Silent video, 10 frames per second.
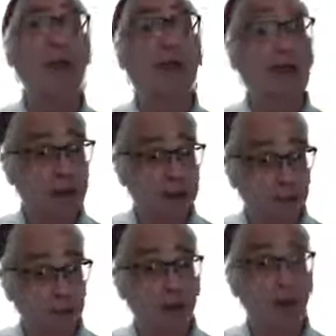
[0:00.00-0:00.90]
And
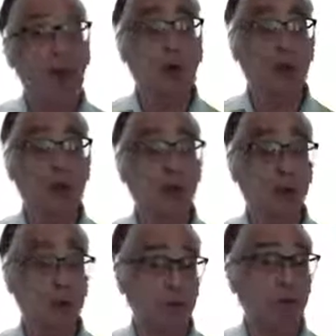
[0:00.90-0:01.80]
then you were good enough
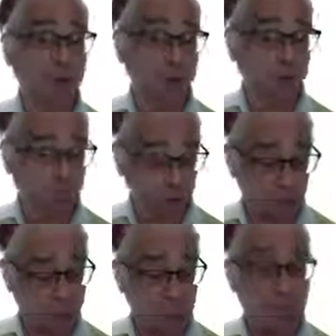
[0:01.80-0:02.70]
and
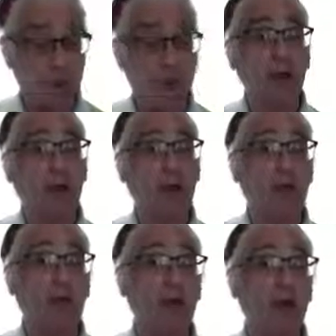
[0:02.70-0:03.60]
correctly to
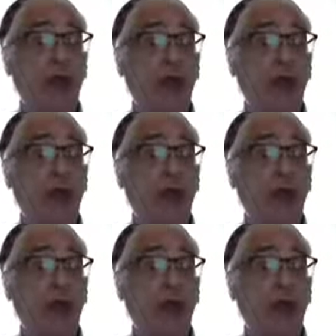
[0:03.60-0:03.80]
say,